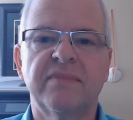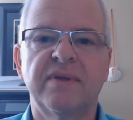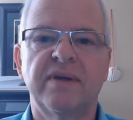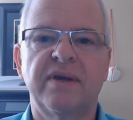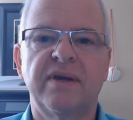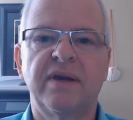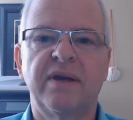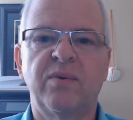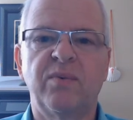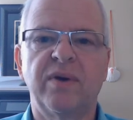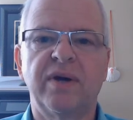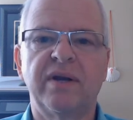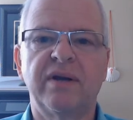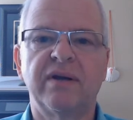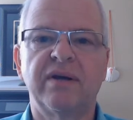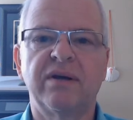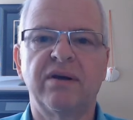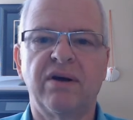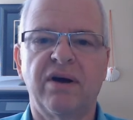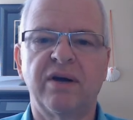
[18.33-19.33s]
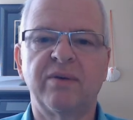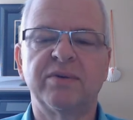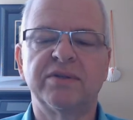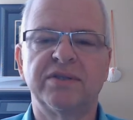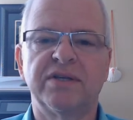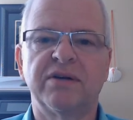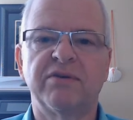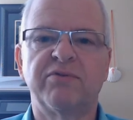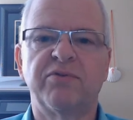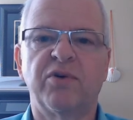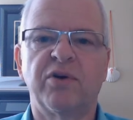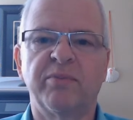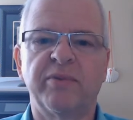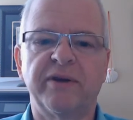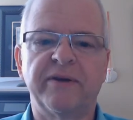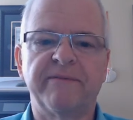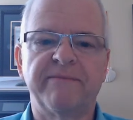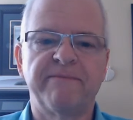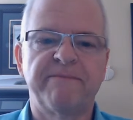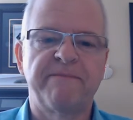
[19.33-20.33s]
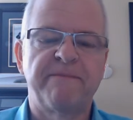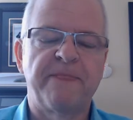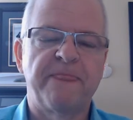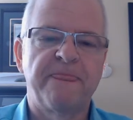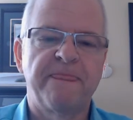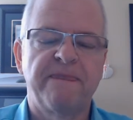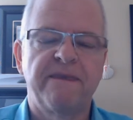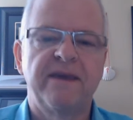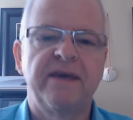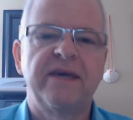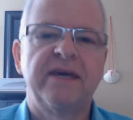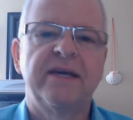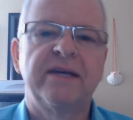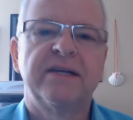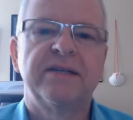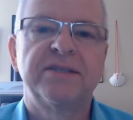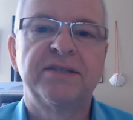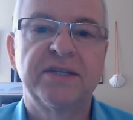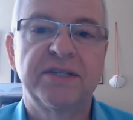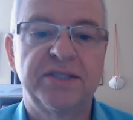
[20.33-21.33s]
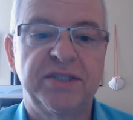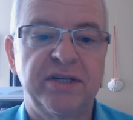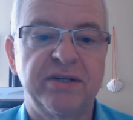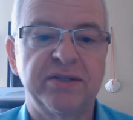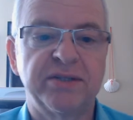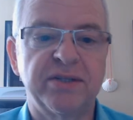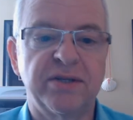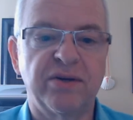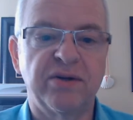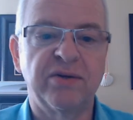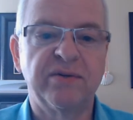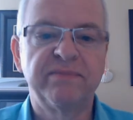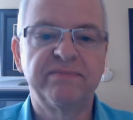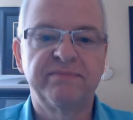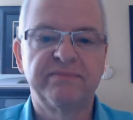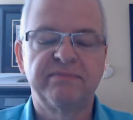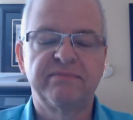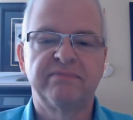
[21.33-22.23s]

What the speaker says: and when God was there for me. 6 years ago,